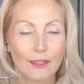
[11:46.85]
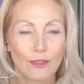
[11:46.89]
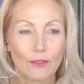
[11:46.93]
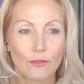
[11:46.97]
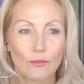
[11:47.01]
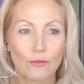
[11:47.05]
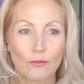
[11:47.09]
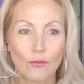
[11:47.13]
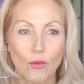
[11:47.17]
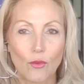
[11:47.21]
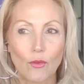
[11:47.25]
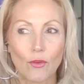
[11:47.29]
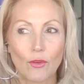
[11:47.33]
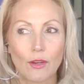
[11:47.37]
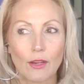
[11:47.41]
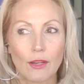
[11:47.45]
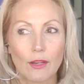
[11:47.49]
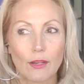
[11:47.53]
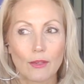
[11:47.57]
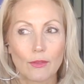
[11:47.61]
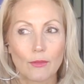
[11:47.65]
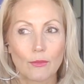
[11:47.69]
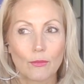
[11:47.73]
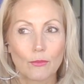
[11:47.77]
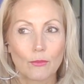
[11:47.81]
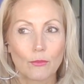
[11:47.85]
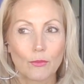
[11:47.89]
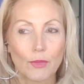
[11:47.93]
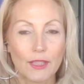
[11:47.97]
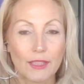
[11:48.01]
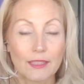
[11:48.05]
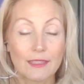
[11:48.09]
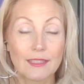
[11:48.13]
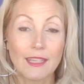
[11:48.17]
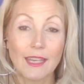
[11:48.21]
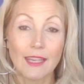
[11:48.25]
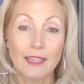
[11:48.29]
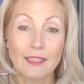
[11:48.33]
for what
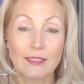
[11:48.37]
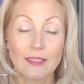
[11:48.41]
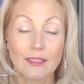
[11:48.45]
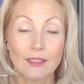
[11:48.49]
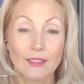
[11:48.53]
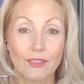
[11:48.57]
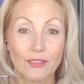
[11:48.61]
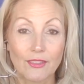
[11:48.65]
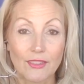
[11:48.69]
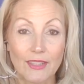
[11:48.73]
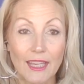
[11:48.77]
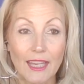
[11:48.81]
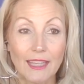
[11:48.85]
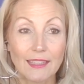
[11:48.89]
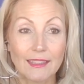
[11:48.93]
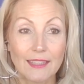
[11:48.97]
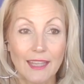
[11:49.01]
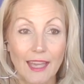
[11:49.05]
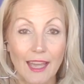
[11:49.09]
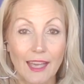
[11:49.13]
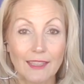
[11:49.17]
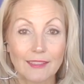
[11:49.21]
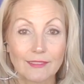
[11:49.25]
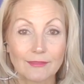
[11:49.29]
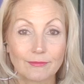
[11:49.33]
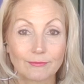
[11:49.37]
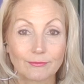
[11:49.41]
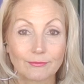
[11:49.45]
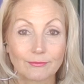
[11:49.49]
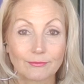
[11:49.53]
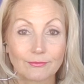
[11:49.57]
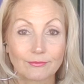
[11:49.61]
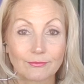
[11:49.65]
it takes to create that,